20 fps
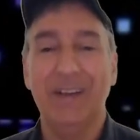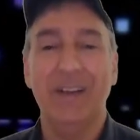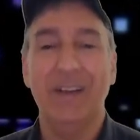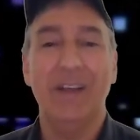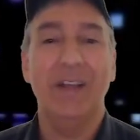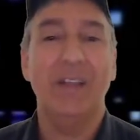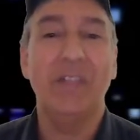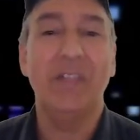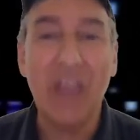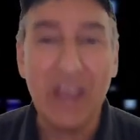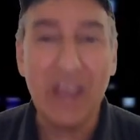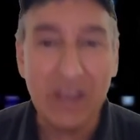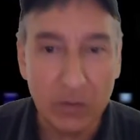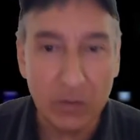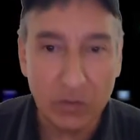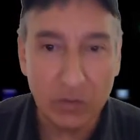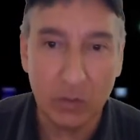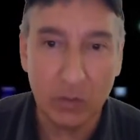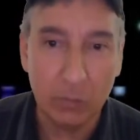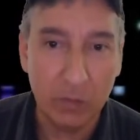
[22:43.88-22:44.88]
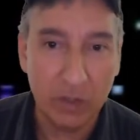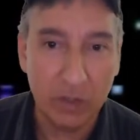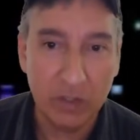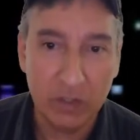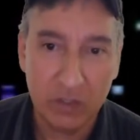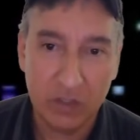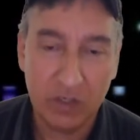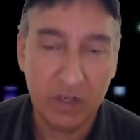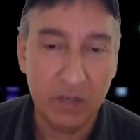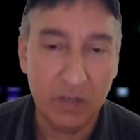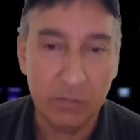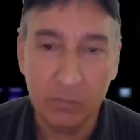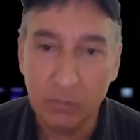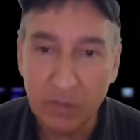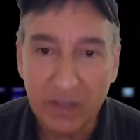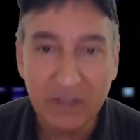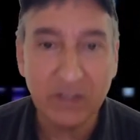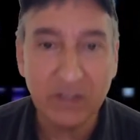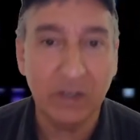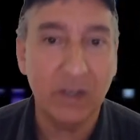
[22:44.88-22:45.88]
Thank you so much. It
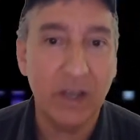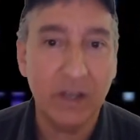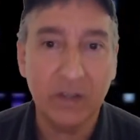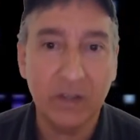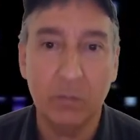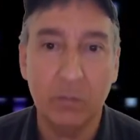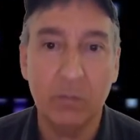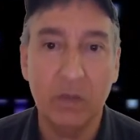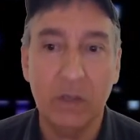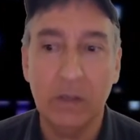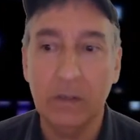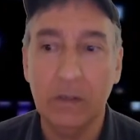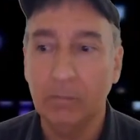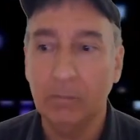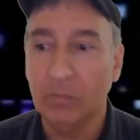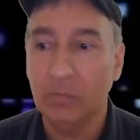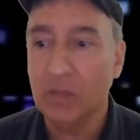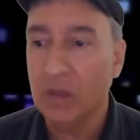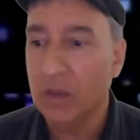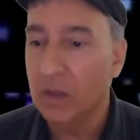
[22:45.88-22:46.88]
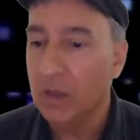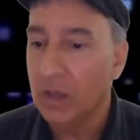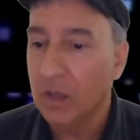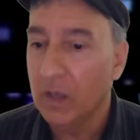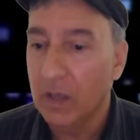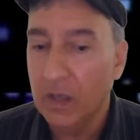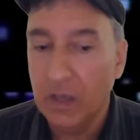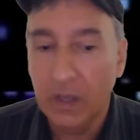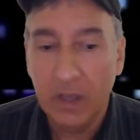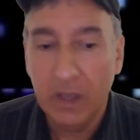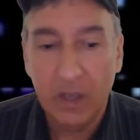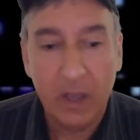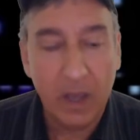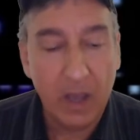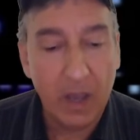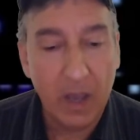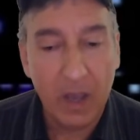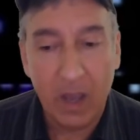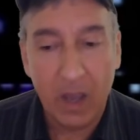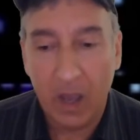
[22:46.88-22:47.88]
means a lot to me.
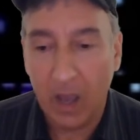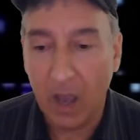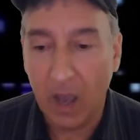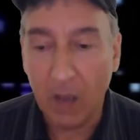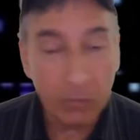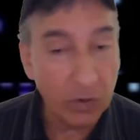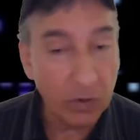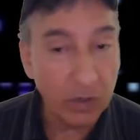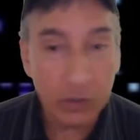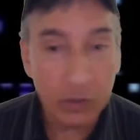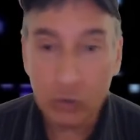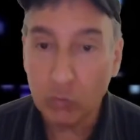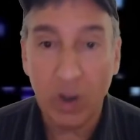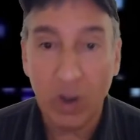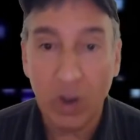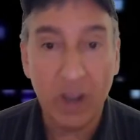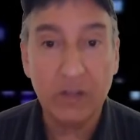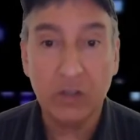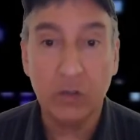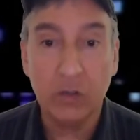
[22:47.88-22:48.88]
I don't know